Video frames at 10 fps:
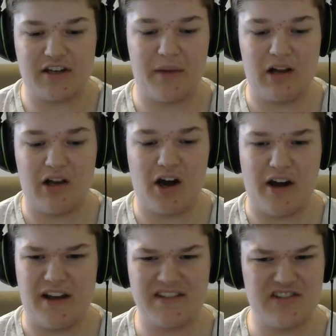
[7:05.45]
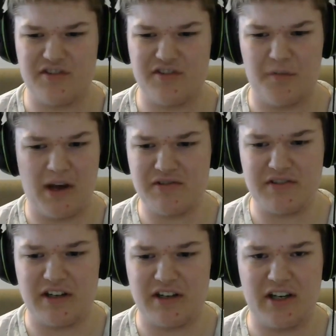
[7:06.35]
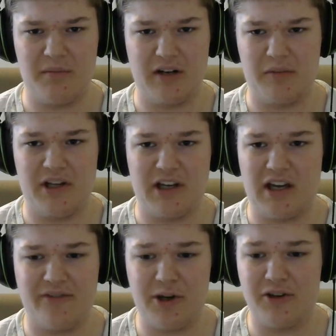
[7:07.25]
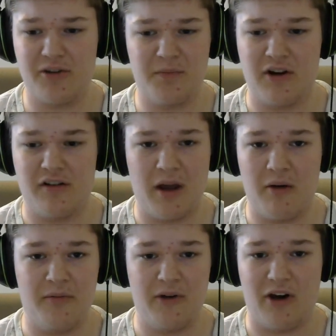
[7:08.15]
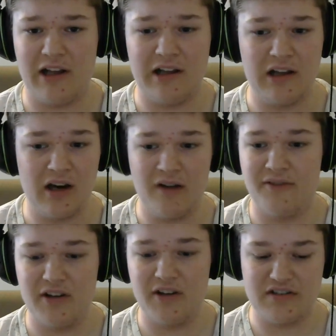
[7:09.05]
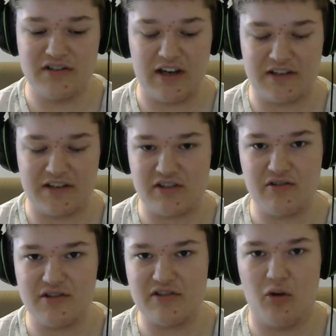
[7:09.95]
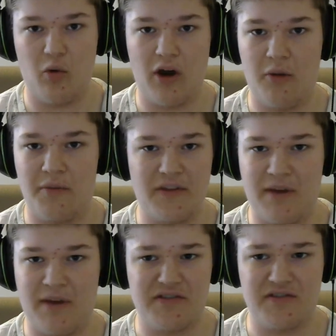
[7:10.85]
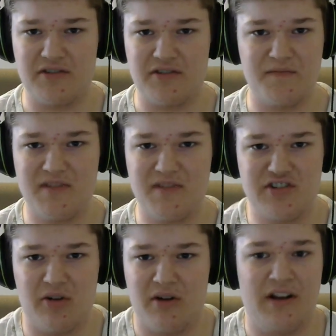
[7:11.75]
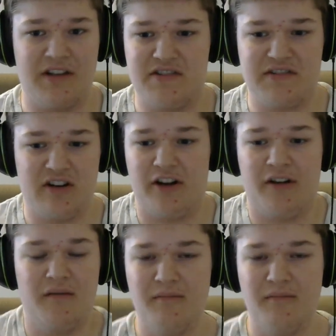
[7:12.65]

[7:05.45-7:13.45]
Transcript: combat a lot. It's just the puzzles that kind of bug me. Like every other part of the Batmobile, I loved. It is executed so well, but the puzzles are so unnecessary.